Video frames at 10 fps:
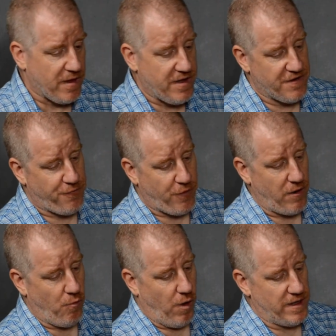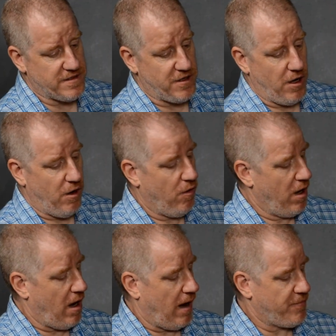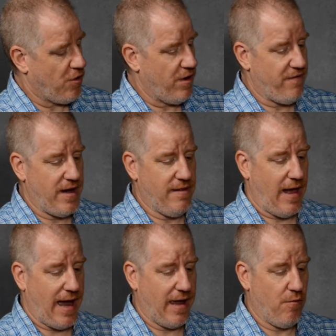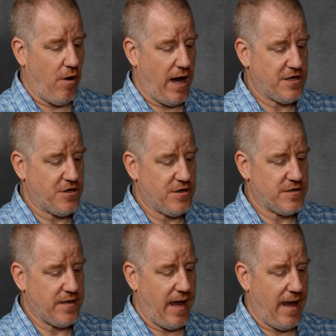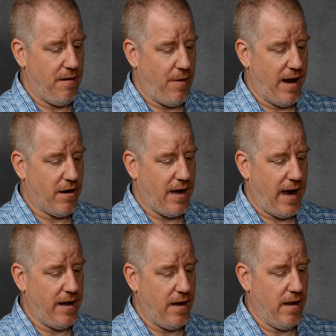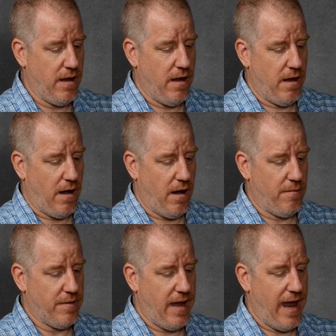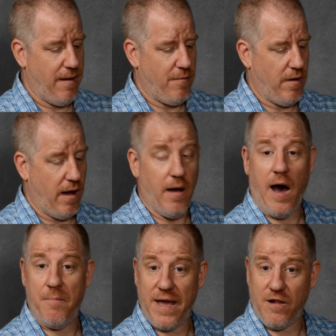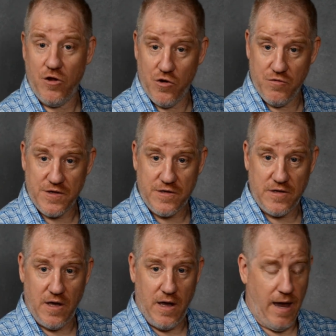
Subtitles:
These front ones, though, don't have any locking washers, and mine are kind of came a bit loose.